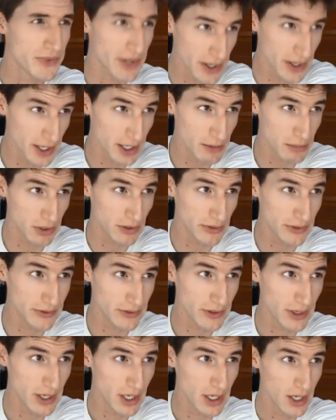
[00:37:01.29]

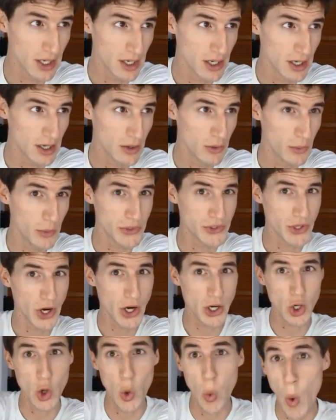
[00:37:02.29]
variables which
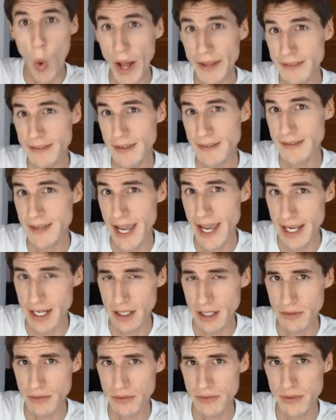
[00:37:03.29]
are
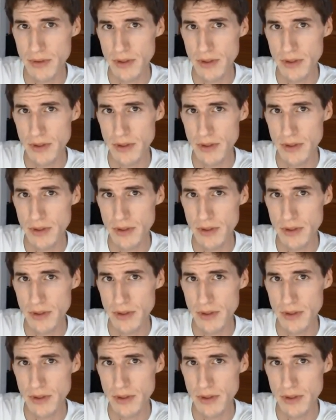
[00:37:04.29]
quantitative